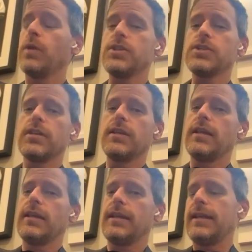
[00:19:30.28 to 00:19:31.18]
which
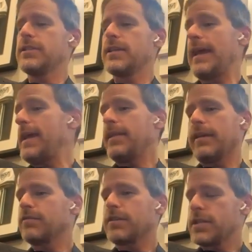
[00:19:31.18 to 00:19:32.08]
it's an
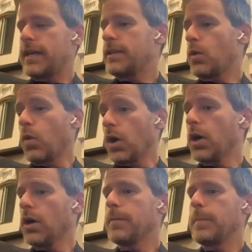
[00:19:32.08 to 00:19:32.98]
alias for Sidekiq
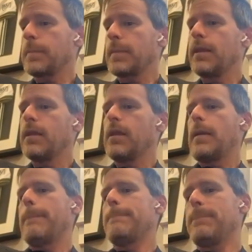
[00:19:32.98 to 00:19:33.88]
worker.
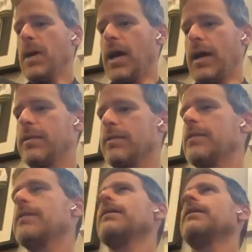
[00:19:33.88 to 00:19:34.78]
But
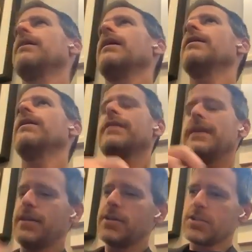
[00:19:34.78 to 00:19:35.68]

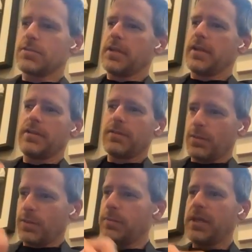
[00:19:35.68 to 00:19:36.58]
the industry,
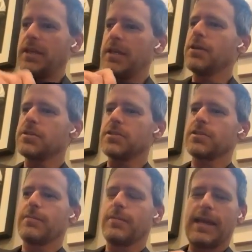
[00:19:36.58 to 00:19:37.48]
the Ruby
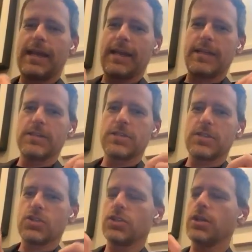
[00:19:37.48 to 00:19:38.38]
ecosystem,
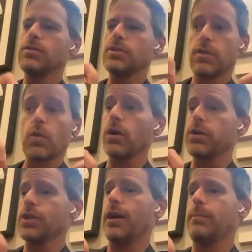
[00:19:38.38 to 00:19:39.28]
has chosen the
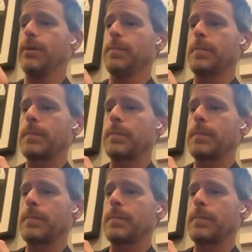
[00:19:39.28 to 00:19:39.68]
word job.